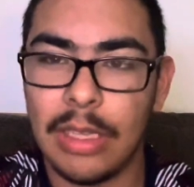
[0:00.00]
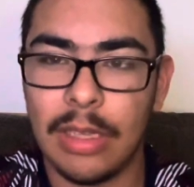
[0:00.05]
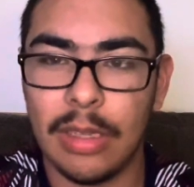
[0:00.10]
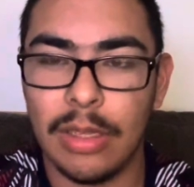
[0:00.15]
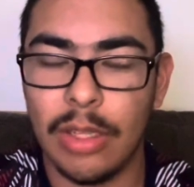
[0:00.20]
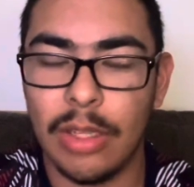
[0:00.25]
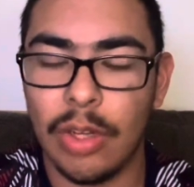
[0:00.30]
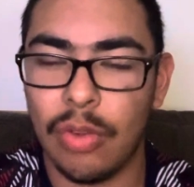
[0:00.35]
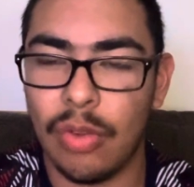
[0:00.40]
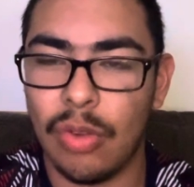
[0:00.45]

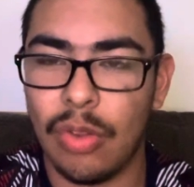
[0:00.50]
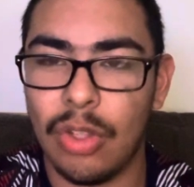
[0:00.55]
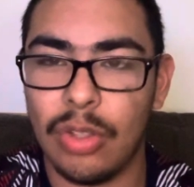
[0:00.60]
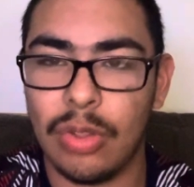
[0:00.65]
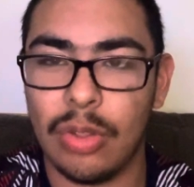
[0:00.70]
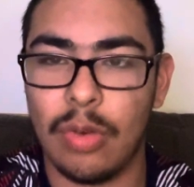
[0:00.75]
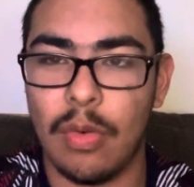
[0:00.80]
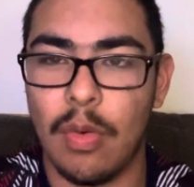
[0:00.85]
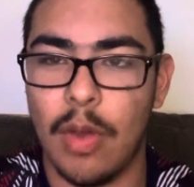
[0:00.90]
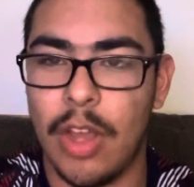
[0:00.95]
There's still
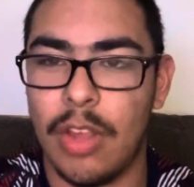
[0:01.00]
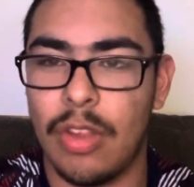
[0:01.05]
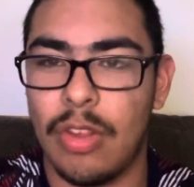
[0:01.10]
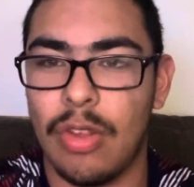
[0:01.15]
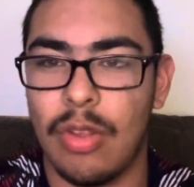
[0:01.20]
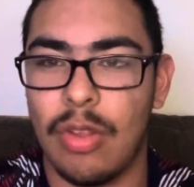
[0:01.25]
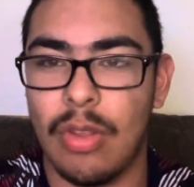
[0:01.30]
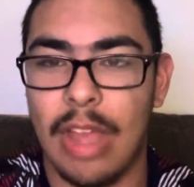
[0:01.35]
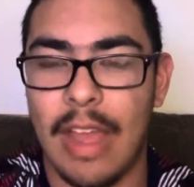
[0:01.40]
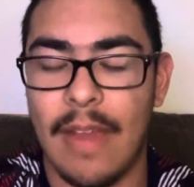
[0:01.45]

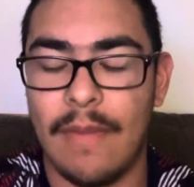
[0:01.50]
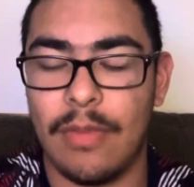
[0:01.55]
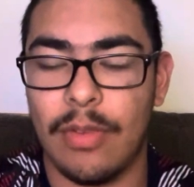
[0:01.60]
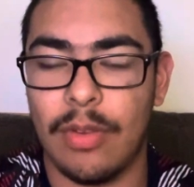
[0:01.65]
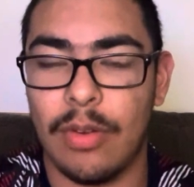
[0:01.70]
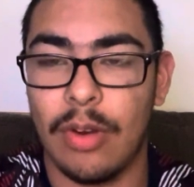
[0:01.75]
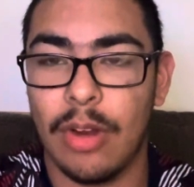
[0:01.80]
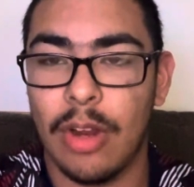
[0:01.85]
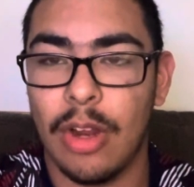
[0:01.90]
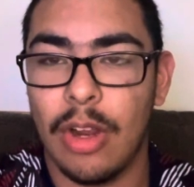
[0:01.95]
questions
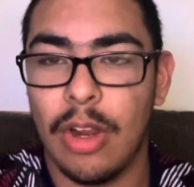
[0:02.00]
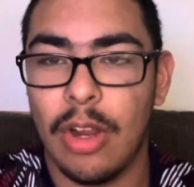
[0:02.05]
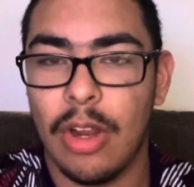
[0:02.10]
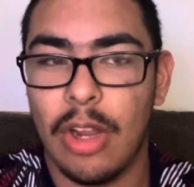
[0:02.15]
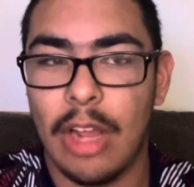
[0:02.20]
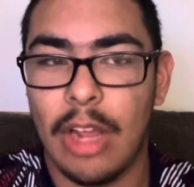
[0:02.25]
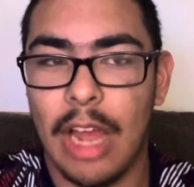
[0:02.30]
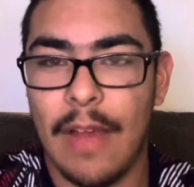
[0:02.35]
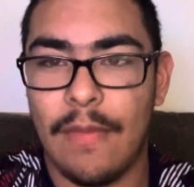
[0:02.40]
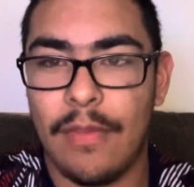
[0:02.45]
after
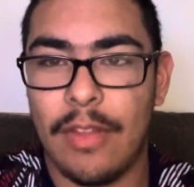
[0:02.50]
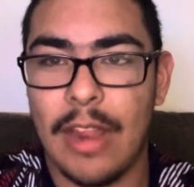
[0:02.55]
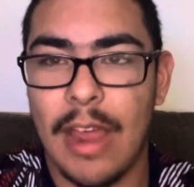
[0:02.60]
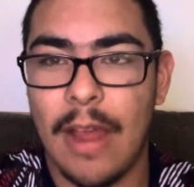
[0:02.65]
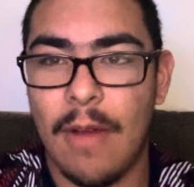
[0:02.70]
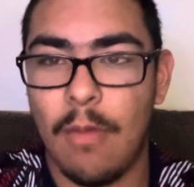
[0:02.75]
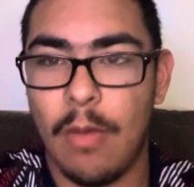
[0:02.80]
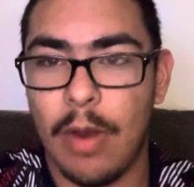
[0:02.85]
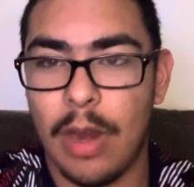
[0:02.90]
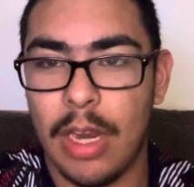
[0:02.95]

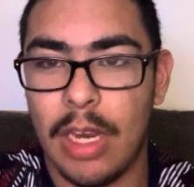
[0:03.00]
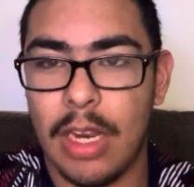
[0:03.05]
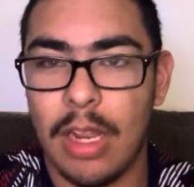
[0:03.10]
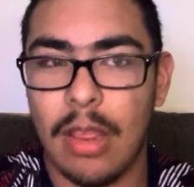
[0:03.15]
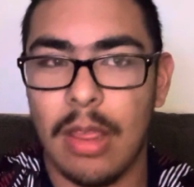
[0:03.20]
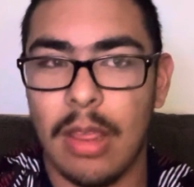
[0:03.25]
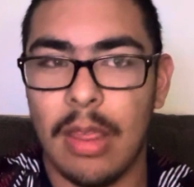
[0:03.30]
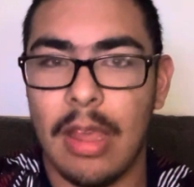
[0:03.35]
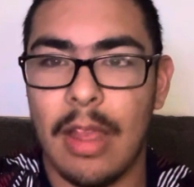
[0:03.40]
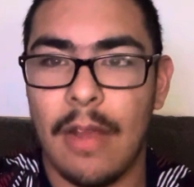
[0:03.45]
that win
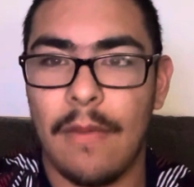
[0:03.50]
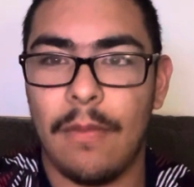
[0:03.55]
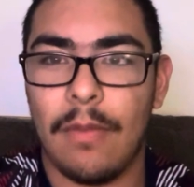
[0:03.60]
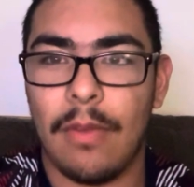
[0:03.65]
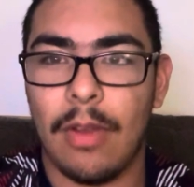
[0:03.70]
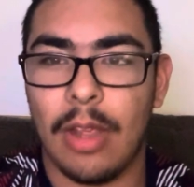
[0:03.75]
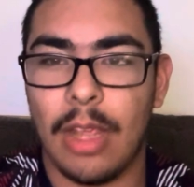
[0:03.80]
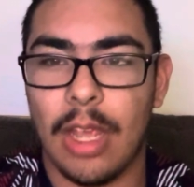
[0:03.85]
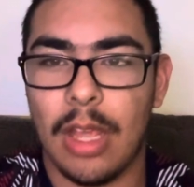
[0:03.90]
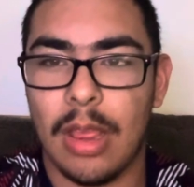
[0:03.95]

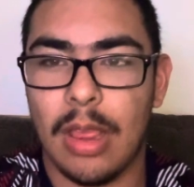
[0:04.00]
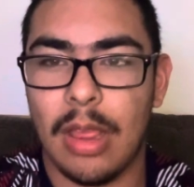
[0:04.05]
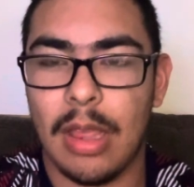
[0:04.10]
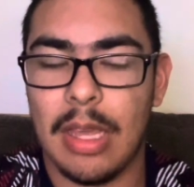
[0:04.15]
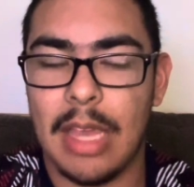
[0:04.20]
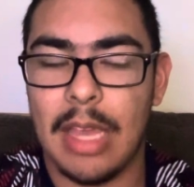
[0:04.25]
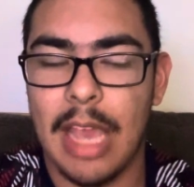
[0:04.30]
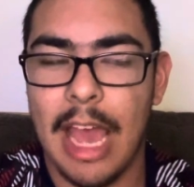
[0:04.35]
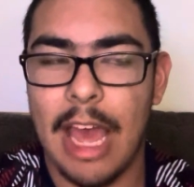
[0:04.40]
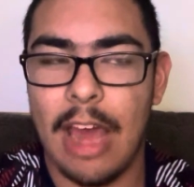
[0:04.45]
against
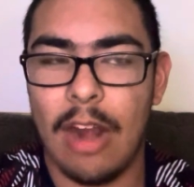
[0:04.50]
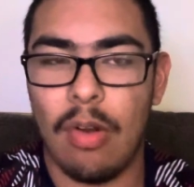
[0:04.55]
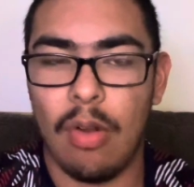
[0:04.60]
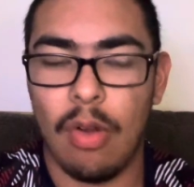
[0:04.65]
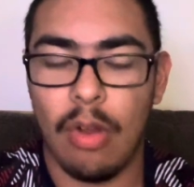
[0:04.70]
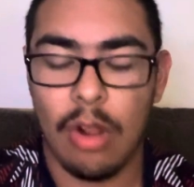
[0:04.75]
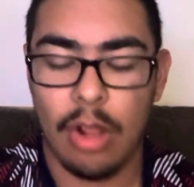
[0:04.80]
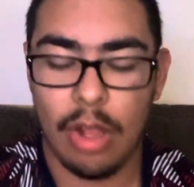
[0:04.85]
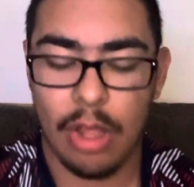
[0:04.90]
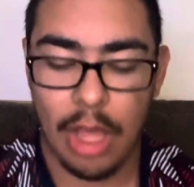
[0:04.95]

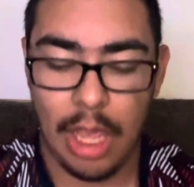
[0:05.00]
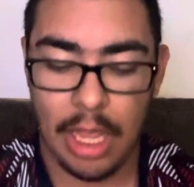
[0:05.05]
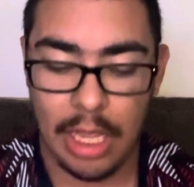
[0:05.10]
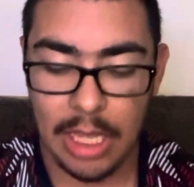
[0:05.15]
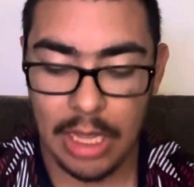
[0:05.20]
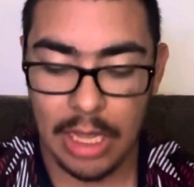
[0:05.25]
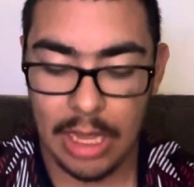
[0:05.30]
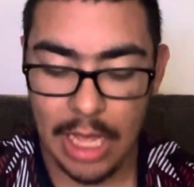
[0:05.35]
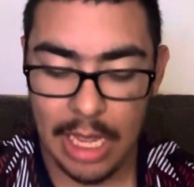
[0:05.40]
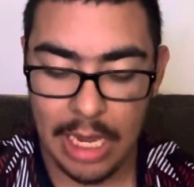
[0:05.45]
Seattle, and
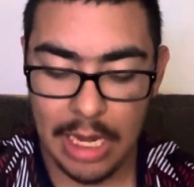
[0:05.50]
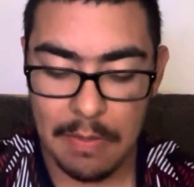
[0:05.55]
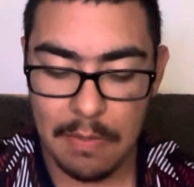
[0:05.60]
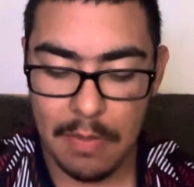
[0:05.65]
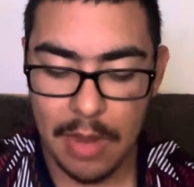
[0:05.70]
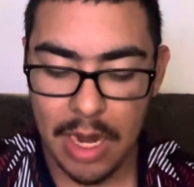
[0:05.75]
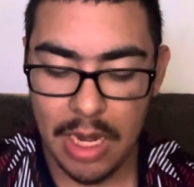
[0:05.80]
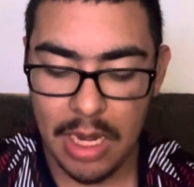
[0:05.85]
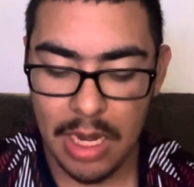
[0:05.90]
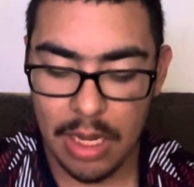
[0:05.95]
they
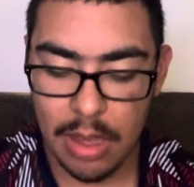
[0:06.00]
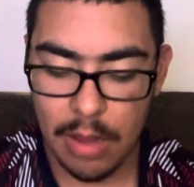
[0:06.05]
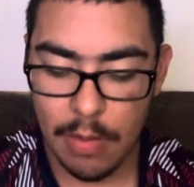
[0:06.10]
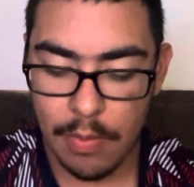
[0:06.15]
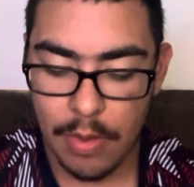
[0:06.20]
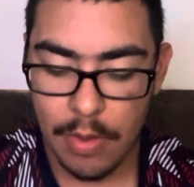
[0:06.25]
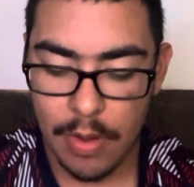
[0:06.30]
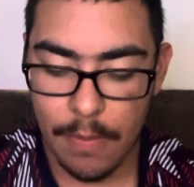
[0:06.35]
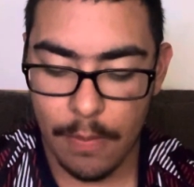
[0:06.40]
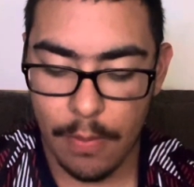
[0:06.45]
might need to
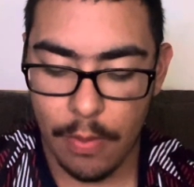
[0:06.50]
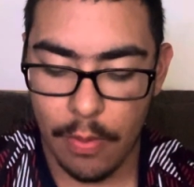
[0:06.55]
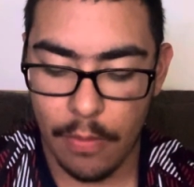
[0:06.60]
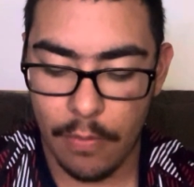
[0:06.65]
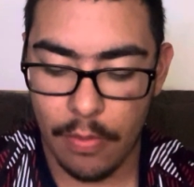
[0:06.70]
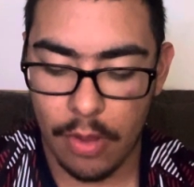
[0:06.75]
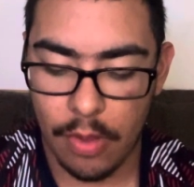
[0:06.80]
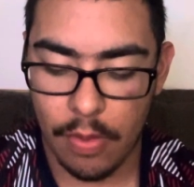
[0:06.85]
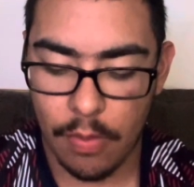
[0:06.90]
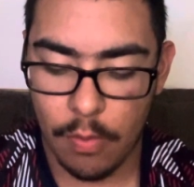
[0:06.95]
be improved
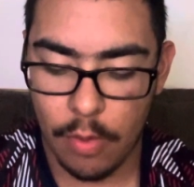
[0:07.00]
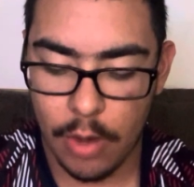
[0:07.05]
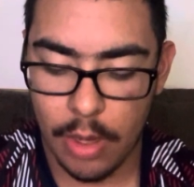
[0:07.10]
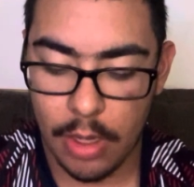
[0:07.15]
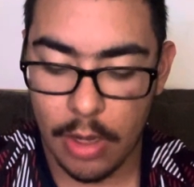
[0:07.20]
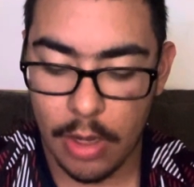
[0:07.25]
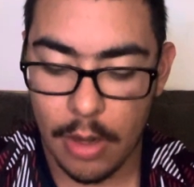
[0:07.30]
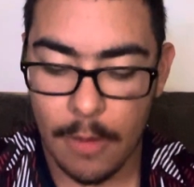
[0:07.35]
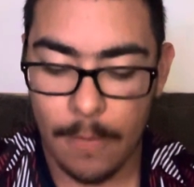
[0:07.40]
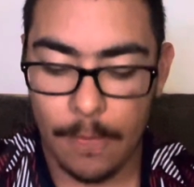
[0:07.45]
this
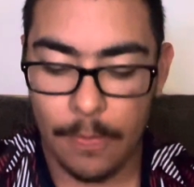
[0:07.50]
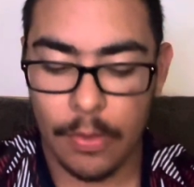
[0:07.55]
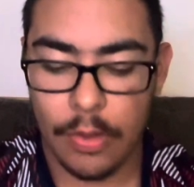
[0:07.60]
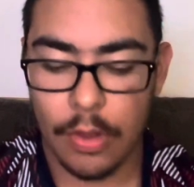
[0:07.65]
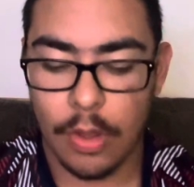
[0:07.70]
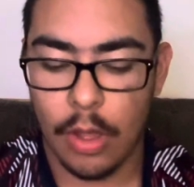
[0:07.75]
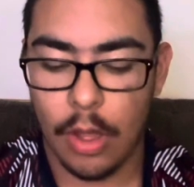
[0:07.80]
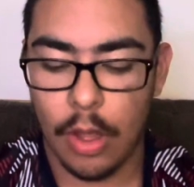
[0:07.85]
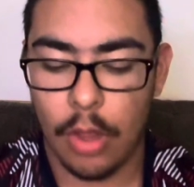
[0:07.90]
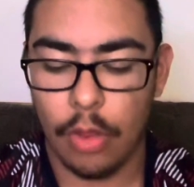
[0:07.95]
week.
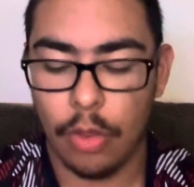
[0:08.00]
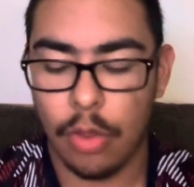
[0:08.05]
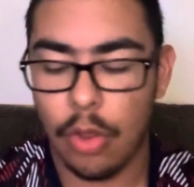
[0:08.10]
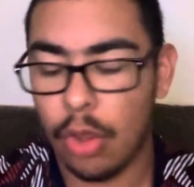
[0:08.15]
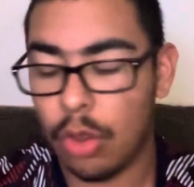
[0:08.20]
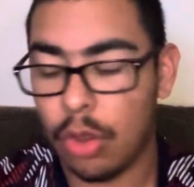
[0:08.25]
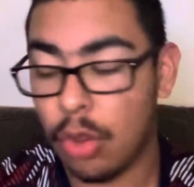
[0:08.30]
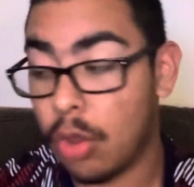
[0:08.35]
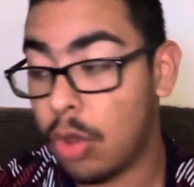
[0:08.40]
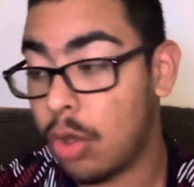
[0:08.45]

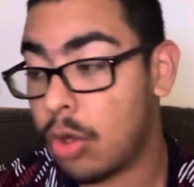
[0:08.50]
This is, of